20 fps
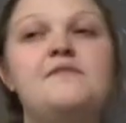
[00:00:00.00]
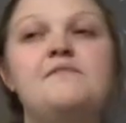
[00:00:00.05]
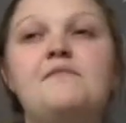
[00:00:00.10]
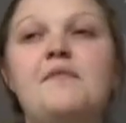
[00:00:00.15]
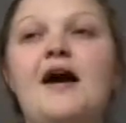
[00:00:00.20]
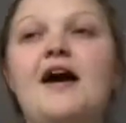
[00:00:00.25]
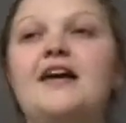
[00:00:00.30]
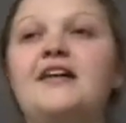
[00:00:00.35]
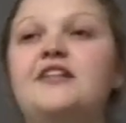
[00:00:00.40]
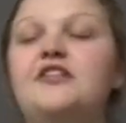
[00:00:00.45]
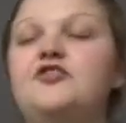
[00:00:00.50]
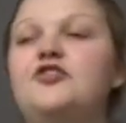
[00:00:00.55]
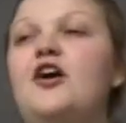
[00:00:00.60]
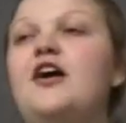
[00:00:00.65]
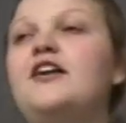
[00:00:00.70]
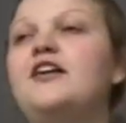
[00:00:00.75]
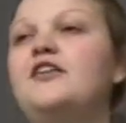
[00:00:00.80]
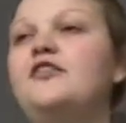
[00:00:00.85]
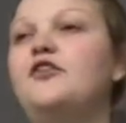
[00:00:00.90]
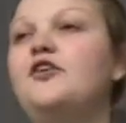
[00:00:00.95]
might
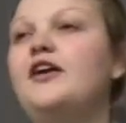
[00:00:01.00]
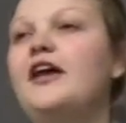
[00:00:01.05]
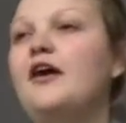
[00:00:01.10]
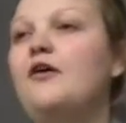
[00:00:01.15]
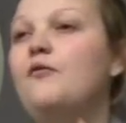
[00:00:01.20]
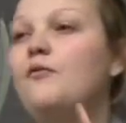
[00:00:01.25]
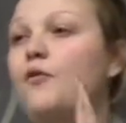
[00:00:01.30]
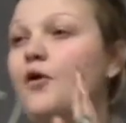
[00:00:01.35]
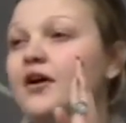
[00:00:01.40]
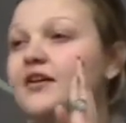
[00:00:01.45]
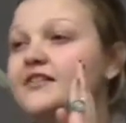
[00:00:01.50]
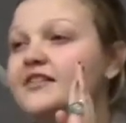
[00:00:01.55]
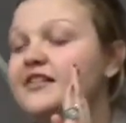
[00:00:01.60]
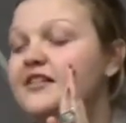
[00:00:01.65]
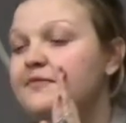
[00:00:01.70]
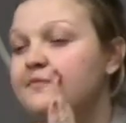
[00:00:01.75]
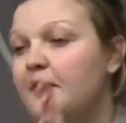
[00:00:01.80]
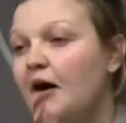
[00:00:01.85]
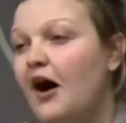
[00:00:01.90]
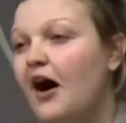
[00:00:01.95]
try to look at one
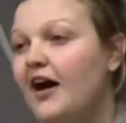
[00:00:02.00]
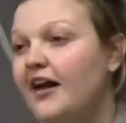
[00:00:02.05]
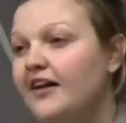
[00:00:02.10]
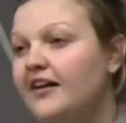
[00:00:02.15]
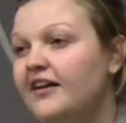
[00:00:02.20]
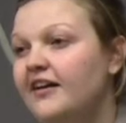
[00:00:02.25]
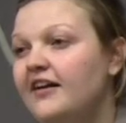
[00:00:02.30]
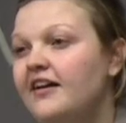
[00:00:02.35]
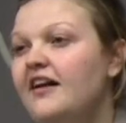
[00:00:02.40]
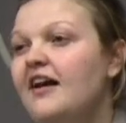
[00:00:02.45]
spot,